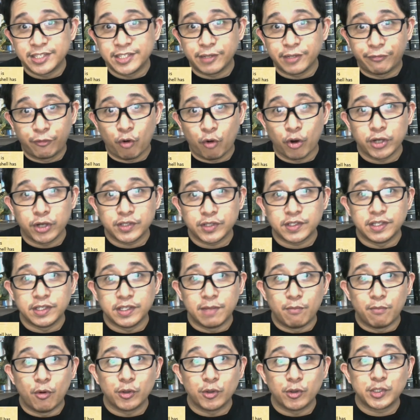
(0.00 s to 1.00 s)
of course
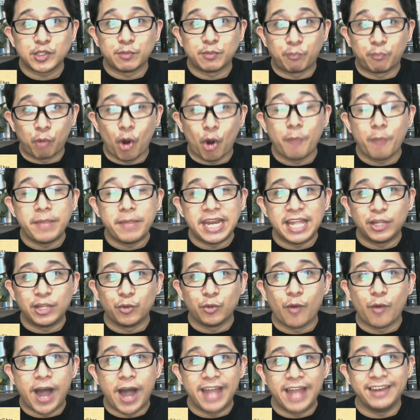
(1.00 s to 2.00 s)
the most prominent
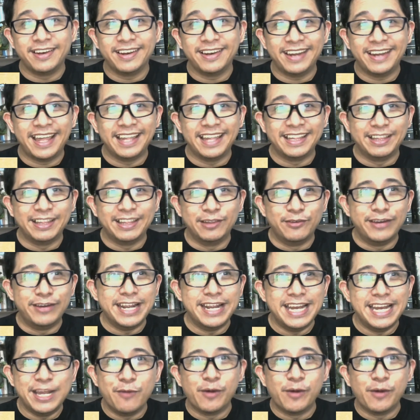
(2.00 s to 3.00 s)
one, and
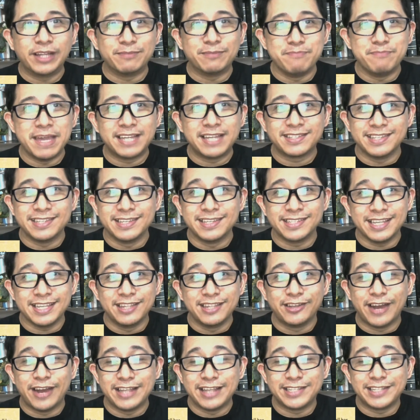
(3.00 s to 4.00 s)
really what makes this
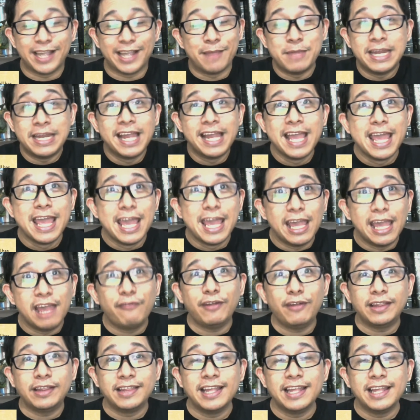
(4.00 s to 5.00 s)
interesting. I mean,
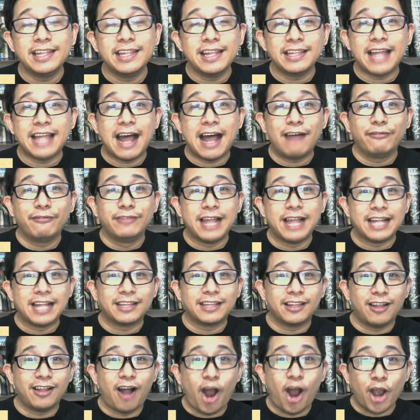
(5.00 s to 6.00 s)
if it didn't have
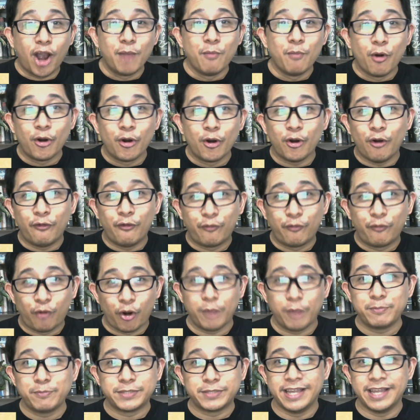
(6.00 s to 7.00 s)
that armor of
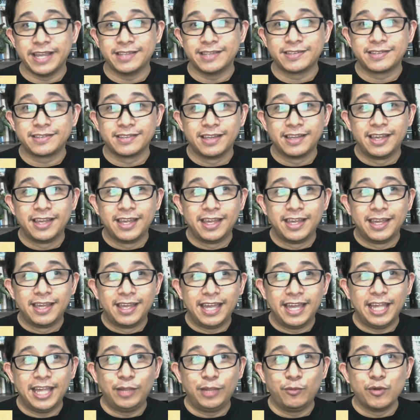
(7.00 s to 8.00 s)
corpses,
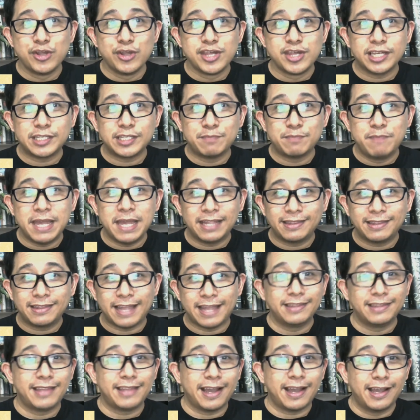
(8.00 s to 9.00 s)
it would just be a
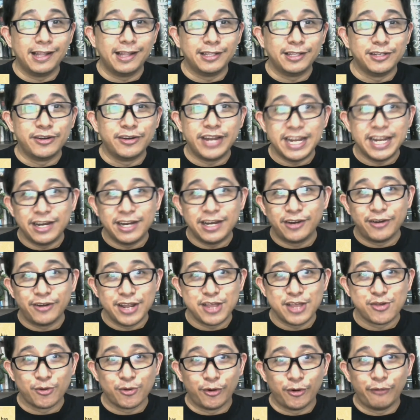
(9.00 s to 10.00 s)
tentacled green
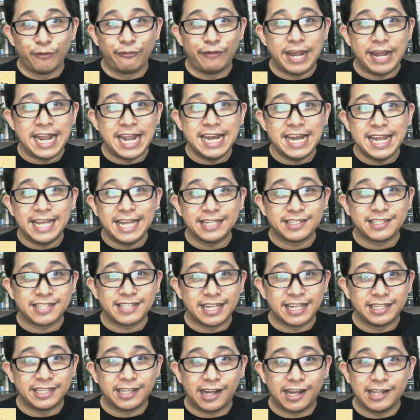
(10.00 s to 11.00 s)
creature flailing its
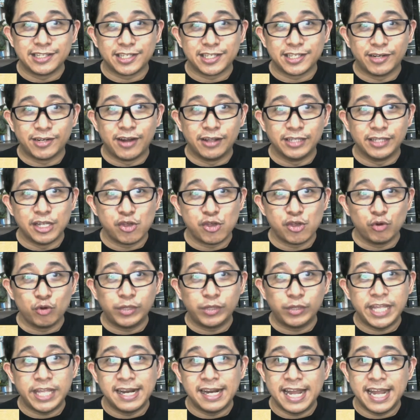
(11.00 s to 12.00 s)
tentacles around and
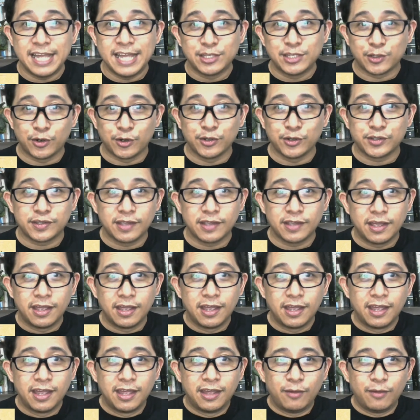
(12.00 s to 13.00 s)
shooting lasers,
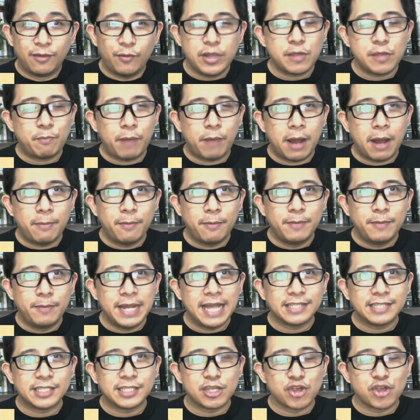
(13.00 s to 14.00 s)
which probably
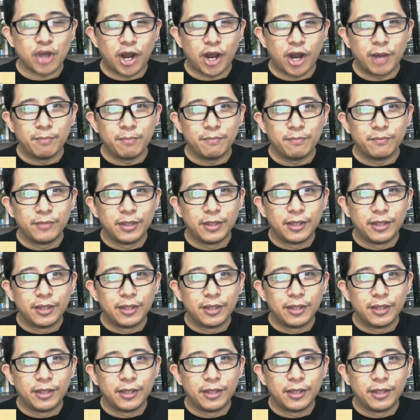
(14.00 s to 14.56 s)
has a charm